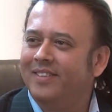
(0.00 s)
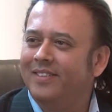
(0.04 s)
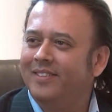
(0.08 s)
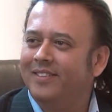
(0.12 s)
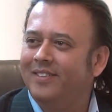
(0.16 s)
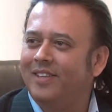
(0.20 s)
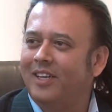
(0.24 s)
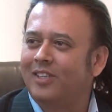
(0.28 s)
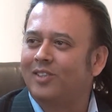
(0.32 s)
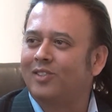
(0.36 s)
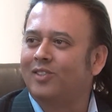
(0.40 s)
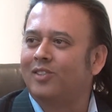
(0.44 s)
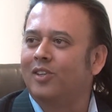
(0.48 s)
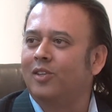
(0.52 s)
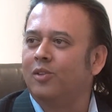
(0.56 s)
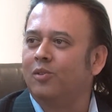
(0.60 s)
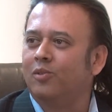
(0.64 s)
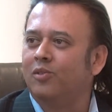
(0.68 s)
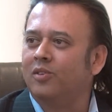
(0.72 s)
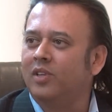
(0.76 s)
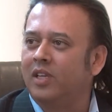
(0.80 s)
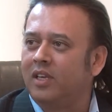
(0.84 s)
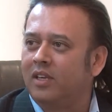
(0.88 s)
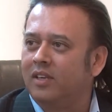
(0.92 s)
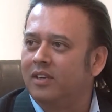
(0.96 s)
that's the
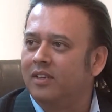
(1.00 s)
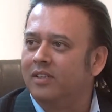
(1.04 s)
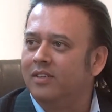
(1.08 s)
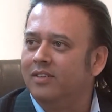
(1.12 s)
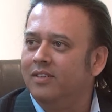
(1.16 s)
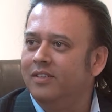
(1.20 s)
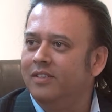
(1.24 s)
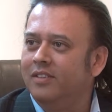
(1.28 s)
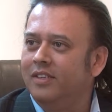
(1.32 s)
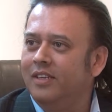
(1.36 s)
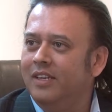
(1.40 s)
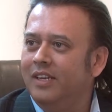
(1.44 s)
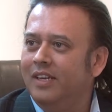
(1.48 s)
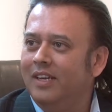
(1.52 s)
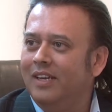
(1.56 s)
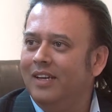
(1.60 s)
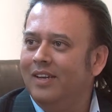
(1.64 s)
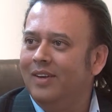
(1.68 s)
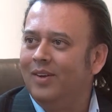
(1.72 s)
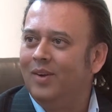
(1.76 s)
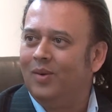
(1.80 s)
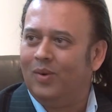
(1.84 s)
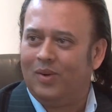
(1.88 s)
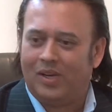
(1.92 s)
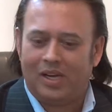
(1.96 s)
learning.
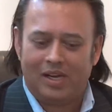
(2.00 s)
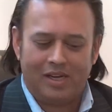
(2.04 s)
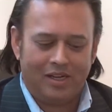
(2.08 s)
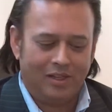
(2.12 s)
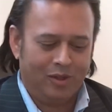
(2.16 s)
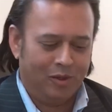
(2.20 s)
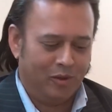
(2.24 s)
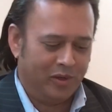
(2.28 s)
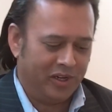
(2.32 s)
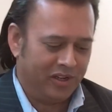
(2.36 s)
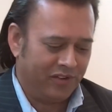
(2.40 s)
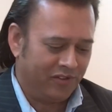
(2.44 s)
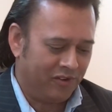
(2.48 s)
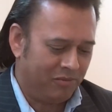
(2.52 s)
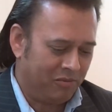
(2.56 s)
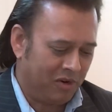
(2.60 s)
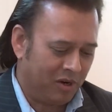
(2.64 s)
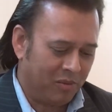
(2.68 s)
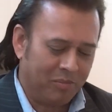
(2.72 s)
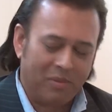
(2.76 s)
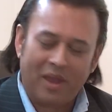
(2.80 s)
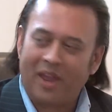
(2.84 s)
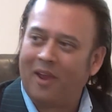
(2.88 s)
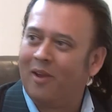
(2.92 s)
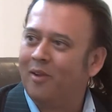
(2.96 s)
Uh, learning from our
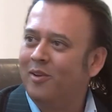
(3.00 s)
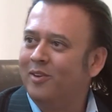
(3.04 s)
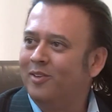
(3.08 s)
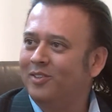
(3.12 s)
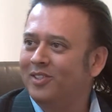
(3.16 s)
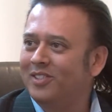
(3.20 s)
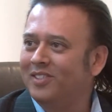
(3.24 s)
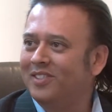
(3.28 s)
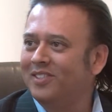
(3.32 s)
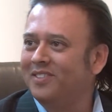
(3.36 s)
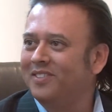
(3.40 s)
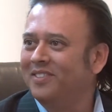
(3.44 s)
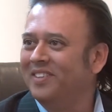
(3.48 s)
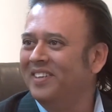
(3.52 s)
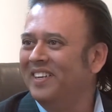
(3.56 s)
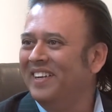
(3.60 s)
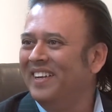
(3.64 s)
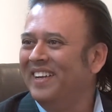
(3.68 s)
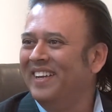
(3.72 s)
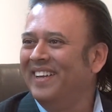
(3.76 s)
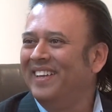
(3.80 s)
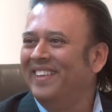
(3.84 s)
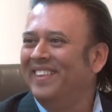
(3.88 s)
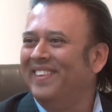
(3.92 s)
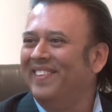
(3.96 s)
parents,
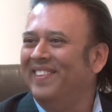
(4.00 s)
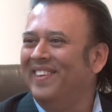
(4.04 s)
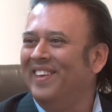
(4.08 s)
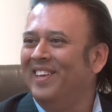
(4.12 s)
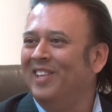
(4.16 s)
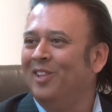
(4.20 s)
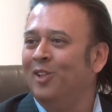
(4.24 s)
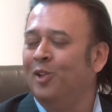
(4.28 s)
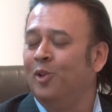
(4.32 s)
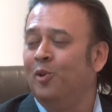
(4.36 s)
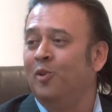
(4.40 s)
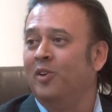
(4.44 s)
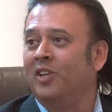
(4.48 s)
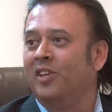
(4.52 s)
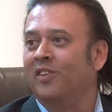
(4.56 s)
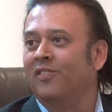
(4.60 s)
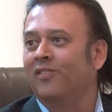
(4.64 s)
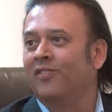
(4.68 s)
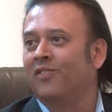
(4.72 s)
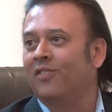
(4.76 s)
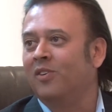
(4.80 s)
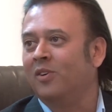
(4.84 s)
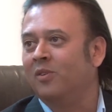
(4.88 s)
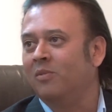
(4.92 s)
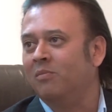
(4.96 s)
then learning
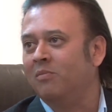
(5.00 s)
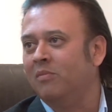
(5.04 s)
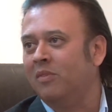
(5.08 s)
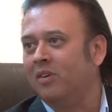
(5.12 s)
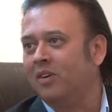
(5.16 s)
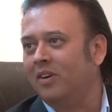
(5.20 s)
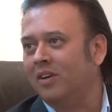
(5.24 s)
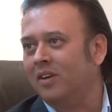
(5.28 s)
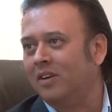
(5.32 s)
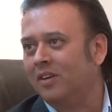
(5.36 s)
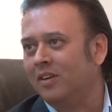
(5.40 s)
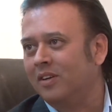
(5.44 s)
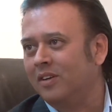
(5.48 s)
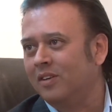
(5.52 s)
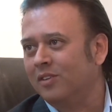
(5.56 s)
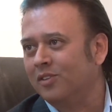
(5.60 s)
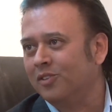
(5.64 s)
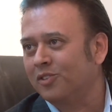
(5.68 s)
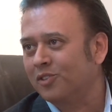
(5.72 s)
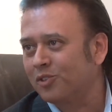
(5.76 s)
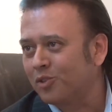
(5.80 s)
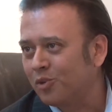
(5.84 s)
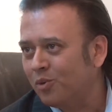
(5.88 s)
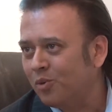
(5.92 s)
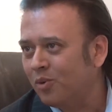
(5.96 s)
from our
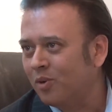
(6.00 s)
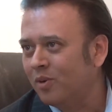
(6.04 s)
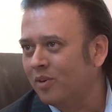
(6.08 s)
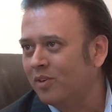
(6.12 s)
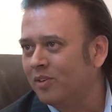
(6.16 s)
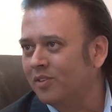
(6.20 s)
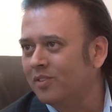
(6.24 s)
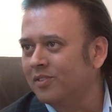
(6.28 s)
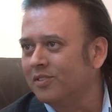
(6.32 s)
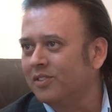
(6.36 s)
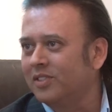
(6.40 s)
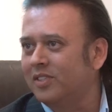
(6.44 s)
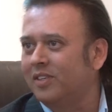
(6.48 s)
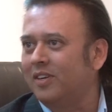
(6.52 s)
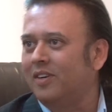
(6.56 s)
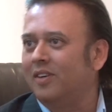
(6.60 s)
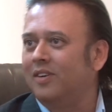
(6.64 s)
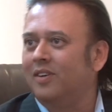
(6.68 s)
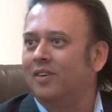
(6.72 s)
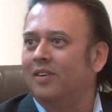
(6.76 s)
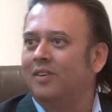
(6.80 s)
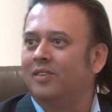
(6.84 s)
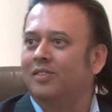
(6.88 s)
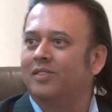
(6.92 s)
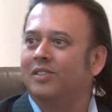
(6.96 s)
schools,
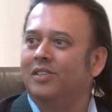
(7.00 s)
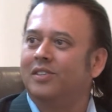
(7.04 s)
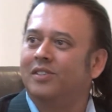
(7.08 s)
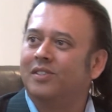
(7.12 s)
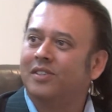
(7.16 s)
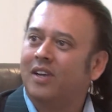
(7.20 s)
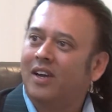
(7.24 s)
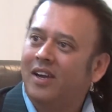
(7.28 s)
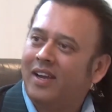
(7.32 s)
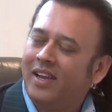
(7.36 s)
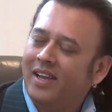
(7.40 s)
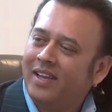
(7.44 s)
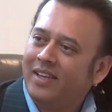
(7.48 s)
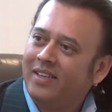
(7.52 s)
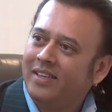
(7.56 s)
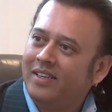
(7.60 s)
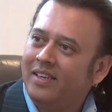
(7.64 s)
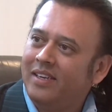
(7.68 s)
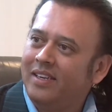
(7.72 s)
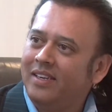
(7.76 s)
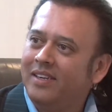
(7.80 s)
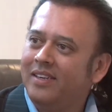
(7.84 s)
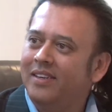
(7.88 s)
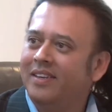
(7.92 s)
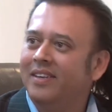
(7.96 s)
our
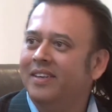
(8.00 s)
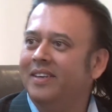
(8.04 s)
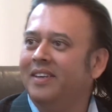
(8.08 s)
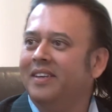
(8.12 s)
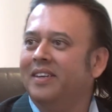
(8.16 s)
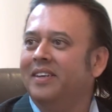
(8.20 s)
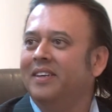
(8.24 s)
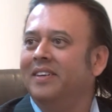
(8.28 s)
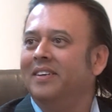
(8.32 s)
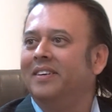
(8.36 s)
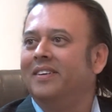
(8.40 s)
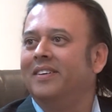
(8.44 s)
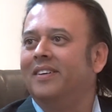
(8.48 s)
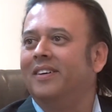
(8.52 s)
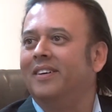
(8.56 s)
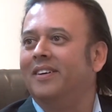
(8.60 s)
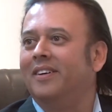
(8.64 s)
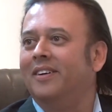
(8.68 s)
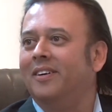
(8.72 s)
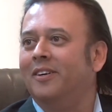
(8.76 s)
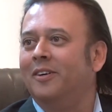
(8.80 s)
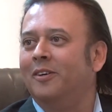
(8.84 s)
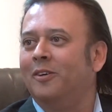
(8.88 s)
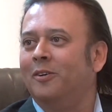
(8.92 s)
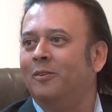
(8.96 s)
society,
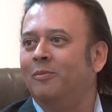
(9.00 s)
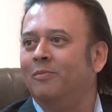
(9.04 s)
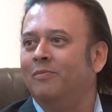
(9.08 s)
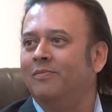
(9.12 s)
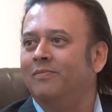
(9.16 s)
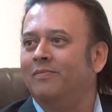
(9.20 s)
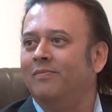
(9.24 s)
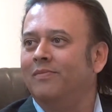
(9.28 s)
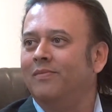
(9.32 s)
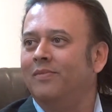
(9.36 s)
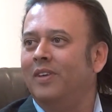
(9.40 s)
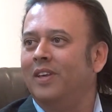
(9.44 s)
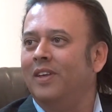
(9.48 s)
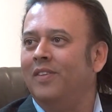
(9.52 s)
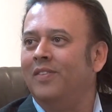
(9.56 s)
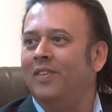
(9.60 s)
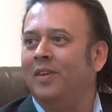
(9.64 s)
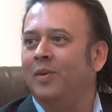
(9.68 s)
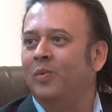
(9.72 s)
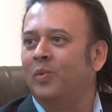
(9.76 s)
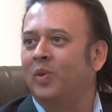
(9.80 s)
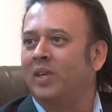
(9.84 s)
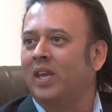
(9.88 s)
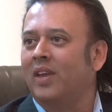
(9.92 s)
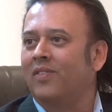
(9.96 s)
um, and
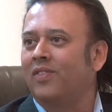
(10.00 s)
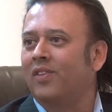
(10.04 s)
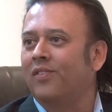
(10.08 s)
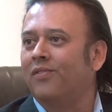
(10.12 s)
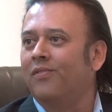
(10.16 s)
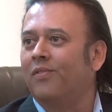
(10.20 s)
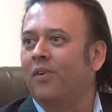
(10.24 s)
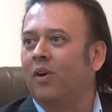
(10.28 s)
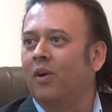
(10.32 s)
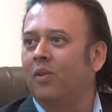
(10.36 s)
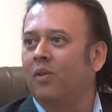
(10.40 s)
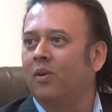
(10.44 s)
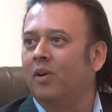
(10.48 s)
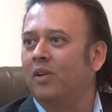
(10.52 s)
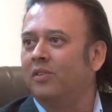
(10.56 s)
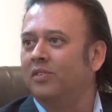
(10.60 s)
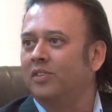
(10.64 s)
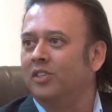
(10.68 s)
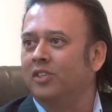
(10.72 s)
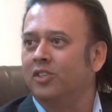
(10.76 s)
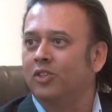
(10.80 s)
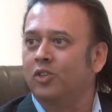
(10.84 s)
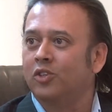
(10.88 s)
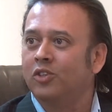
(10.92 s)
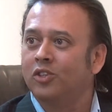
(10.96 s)
then we have to follow all
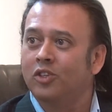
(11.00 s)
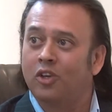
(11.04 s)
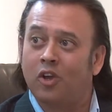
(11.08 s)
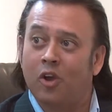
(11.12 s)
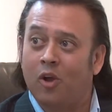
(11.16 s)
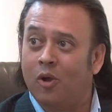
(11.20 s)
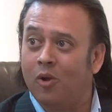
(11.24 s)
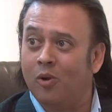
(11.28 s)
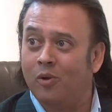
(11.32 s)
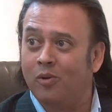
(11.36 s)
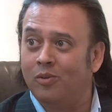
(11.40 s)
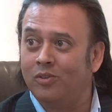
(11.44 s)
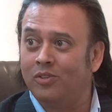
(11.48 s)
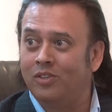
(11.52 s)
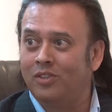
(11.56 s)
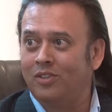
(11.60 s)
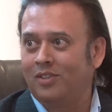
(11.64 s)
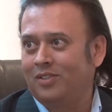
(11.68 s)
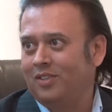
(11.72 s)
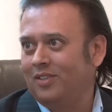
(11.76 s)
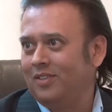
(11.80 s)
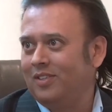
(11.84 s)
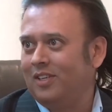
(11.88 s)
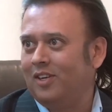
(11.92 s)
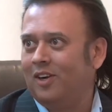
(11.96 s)
these
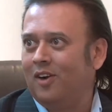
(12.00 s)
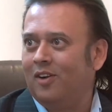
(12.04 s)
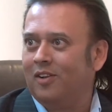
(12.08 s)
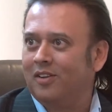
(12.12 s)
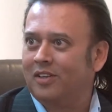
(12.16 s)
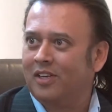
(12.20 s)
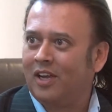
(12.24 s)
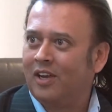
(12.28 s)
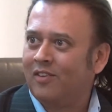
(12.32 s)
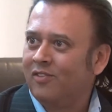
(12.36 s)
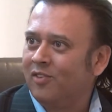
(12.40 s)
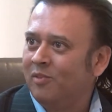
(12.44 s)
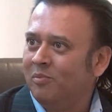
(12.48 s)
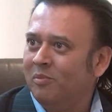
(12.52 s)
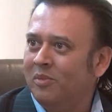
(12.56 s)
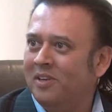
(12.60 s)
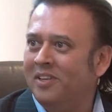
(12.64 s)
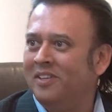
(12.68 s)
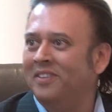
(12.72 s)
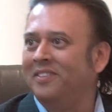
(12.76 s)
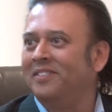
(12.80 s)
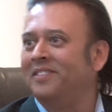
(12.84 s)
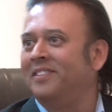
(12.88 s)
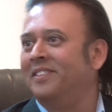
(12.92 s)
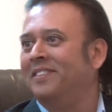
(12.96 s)
codes called
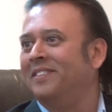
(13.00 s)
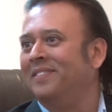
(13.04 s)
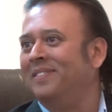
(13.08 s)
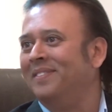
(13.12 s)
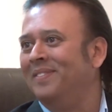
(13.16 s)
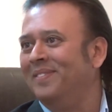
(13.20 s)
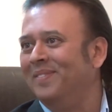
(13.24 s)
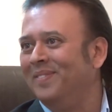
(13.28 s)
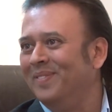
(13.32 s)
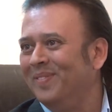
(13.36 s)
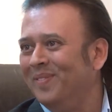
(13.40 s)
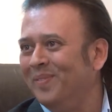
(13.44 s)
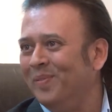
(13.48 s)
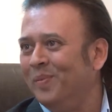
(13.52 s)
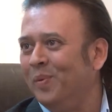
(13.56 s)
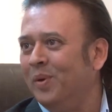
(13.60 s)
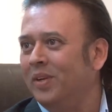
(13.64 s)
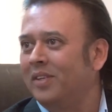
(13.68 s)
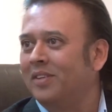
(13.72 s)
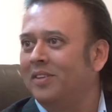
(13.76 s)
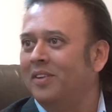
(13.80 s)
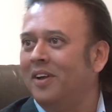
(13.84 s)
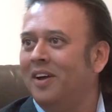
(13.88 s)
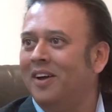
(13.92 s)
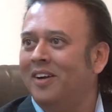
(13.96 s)
government and
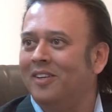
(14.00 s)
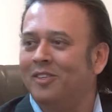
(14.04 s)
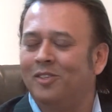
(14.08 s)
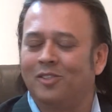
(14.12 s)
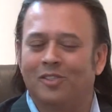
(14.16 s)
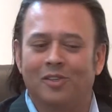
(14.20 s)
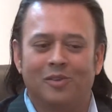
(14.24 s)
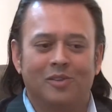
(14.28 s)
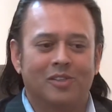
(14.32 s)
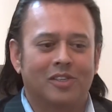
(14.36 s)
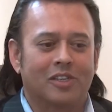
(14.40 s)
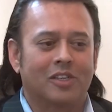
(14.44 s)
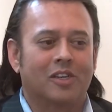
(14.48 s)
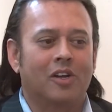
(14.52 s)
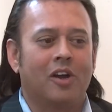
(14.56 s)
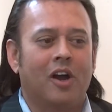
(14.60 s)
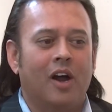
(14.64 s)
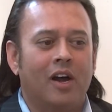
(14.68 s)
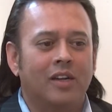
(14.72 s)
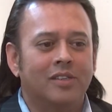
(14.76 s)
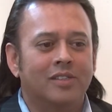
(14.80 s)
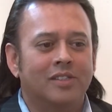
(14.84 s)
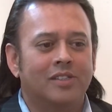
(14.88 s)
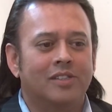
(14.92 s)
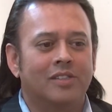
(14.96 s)
whatnot. So it's a
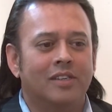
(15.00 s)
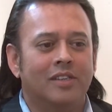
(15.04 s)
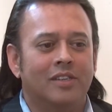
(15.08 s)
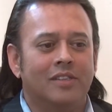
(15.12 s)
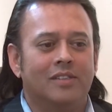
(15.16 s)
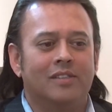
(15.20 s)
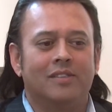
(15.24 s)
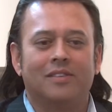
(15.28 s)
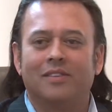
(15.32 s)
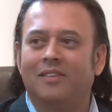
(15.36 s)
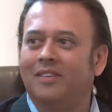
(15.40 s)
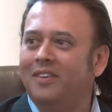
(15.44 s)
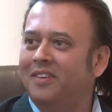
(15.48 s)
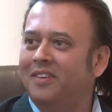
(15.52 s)
constant